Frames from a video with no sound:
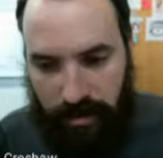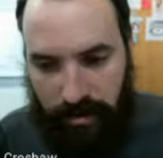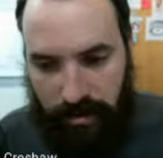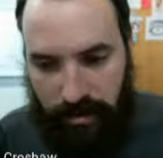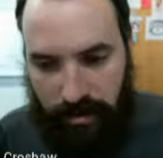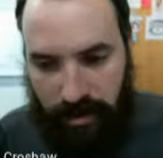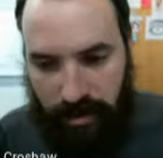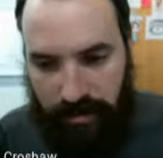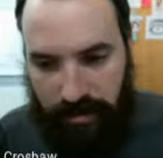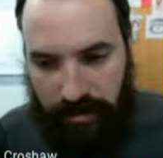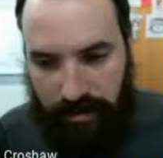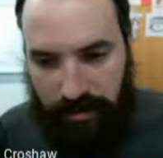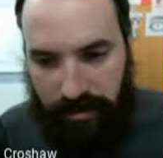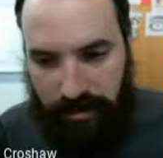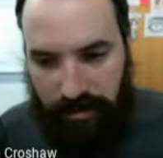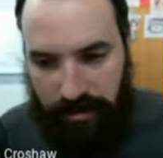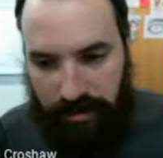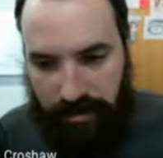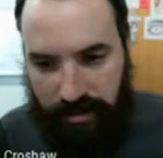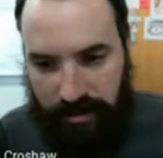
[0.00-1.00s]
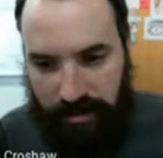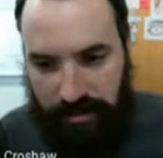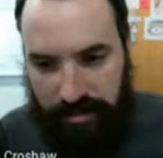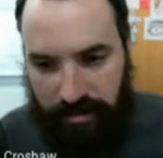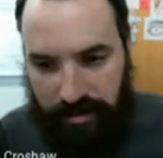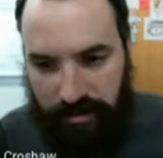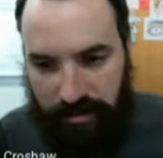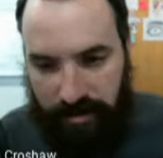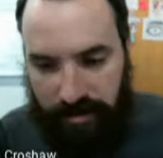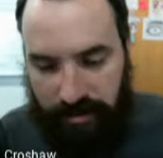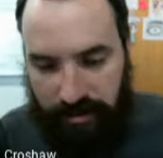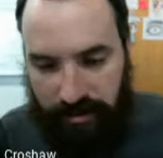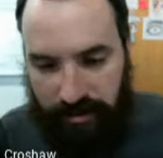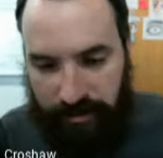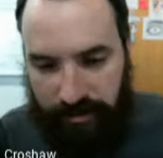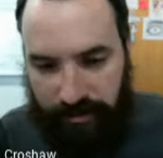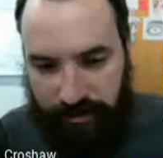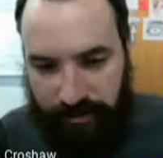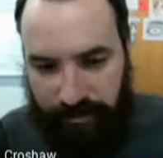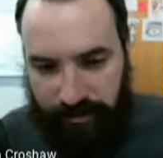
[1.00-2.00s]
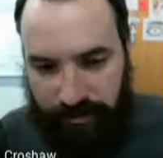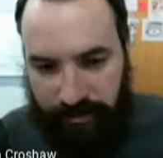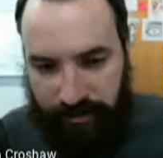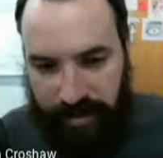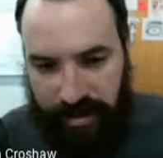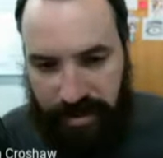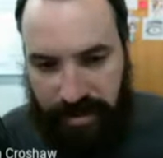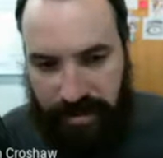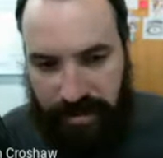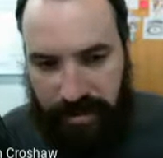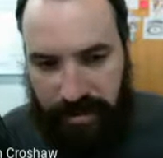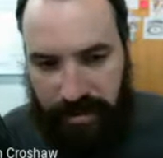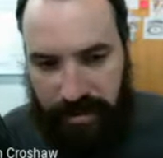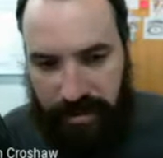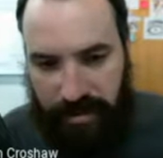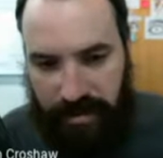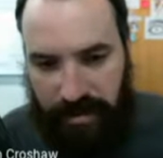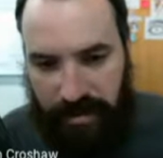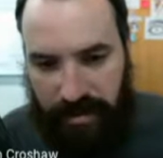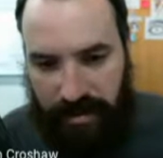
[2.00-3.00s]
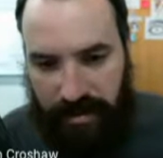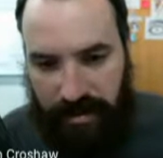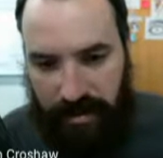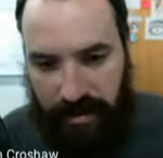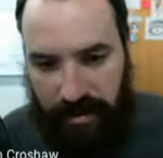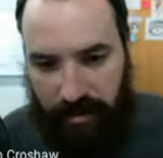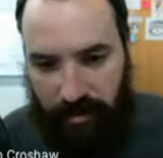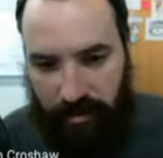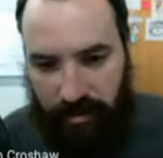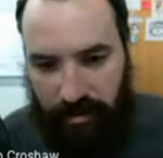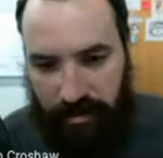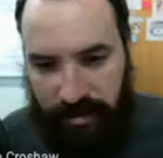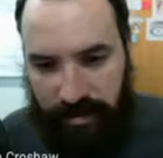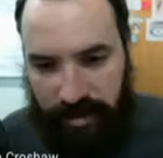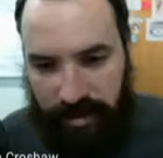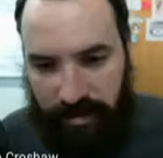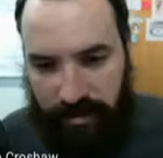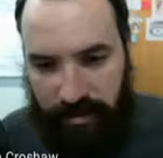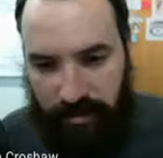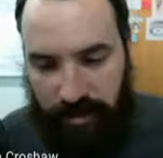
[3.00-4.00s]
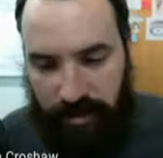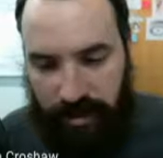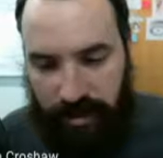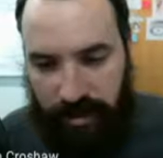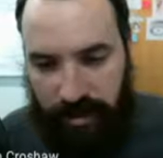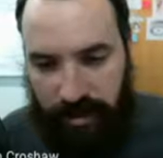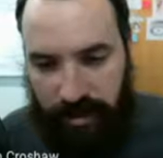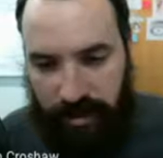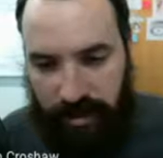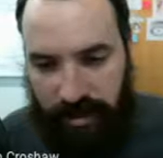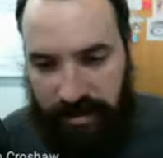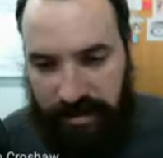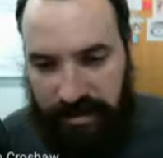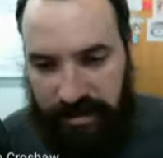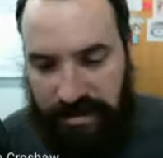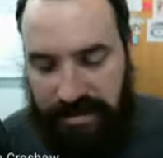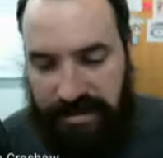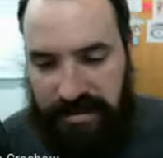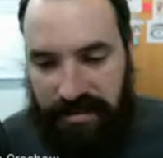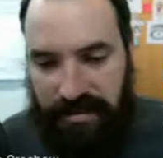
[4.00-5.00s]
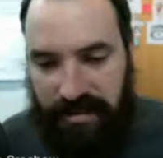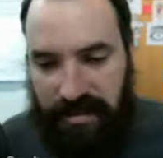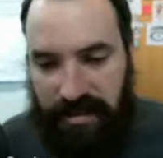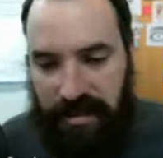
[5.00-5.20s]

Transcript: right around here, so I want to be in an orbit where at least